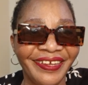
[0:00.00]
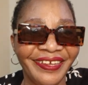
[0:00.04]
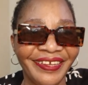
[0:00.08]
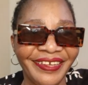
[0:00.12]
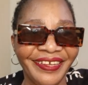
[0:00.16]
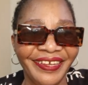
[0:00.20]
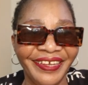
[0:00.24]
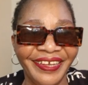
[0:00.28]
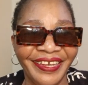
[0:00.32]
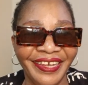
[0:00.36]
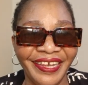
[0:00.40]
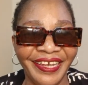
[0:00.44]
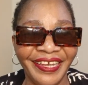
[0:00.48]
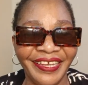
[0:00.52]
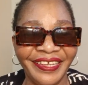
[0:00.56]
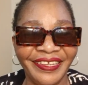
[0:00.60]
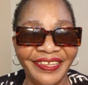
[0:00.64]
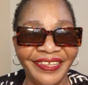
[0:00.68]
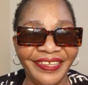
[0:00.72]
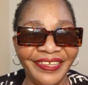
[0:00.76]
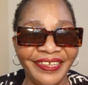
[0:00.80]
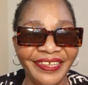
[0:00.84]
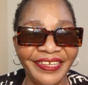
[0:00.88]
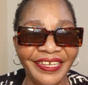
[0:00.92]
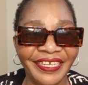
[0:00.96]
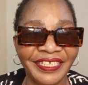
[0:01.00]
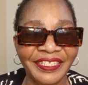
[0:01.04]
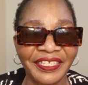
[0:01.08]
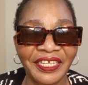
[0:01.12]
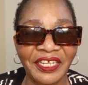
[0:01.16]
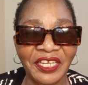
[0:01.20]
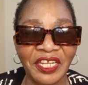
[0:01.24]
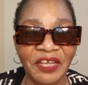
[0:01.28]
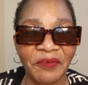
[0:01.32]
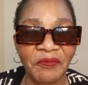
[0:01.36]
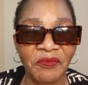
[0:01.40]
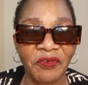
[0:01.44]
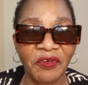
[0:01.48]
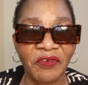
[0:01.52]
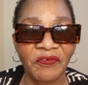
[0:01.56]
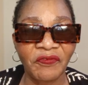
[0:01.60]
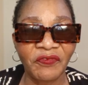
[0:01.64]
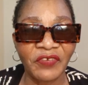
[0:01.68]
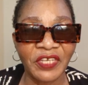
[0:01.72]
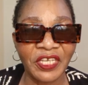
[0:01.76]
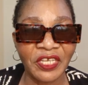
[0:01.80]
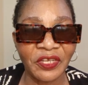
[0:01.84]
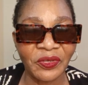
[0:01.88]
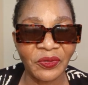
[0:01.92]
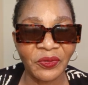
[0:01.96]
He hears the name of Gintu,
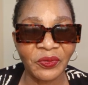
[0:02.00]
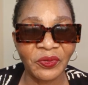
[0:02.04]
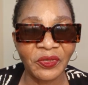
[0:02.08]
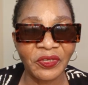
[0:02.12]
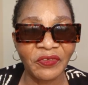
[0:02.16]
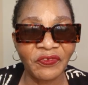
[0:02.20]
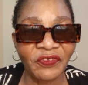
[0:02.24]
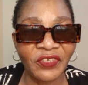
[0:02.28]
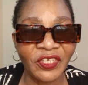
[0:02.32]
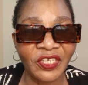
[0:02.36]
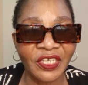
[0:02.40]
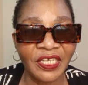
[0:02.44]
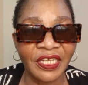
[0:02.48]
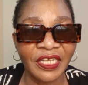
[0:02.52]
he chills.